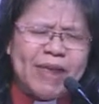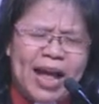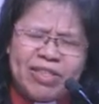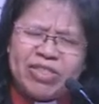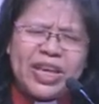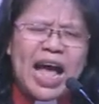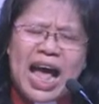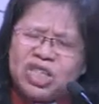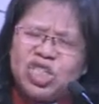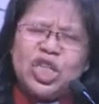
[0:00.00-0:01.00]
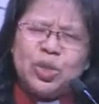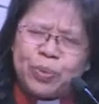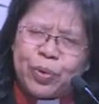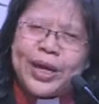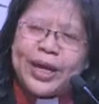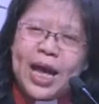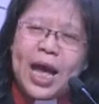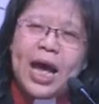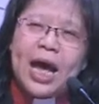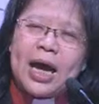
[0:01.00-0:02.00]
I think I'll just bring
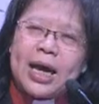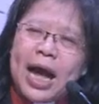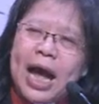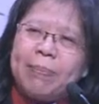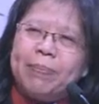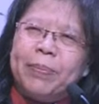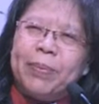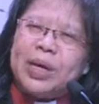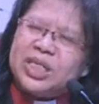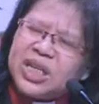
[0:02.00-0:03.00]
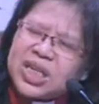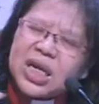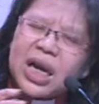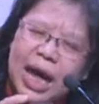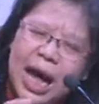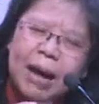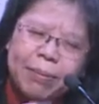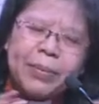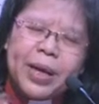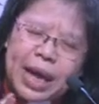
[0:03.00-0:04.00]
a cup,
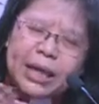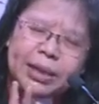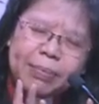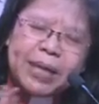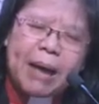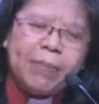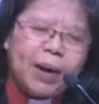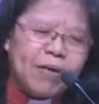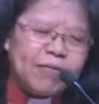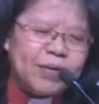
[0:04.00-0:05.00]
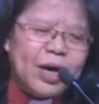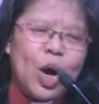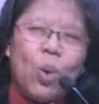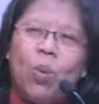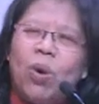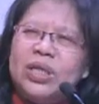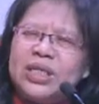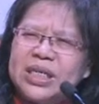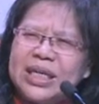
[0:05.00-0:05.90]
the cup of water.